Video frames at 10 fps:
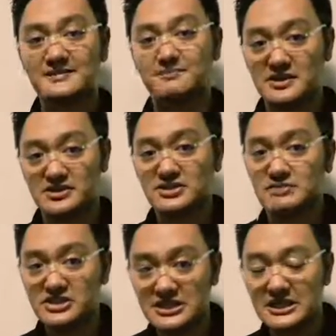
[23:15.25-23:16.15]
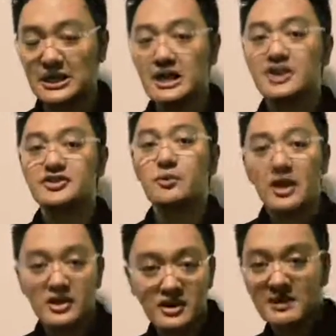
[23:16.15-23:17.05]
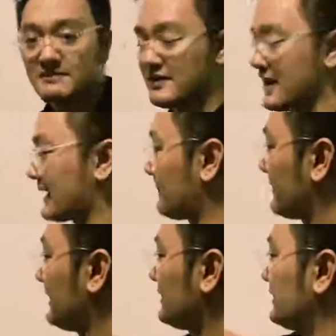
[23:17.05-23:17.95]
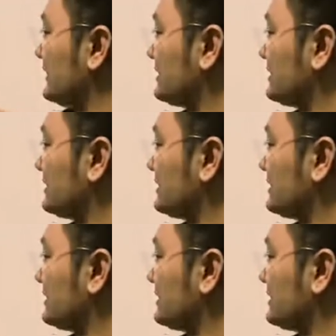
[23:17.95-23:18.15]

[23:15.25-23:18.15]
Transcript: positive pressured machine. So what do you mean by that?